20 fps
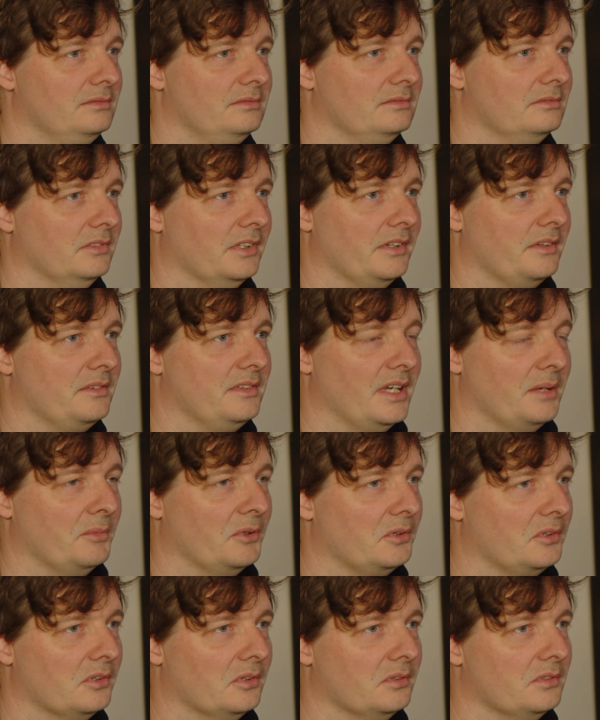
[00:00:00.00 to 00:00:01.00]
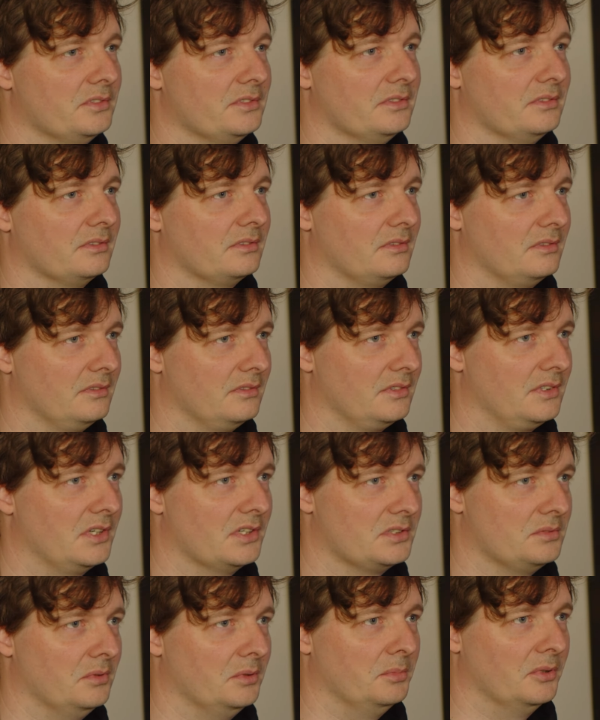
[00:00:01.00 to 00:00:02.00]
with demo calls and
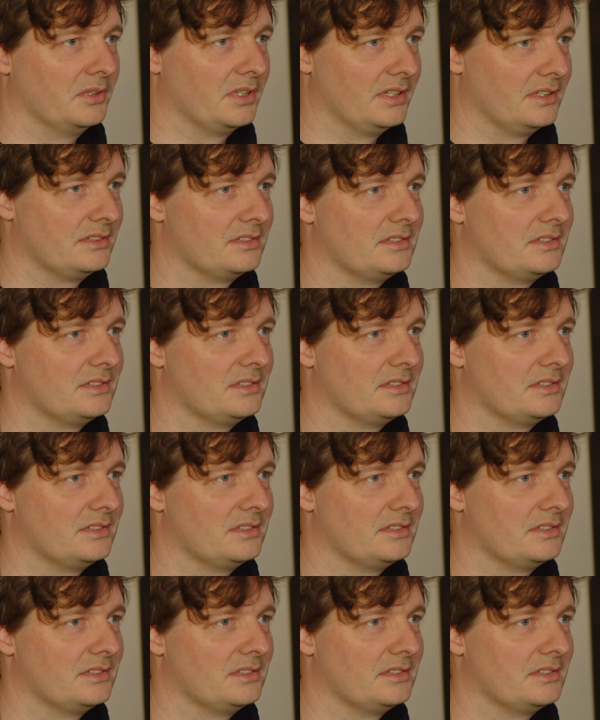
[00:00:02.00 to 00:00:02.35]
customer bookings.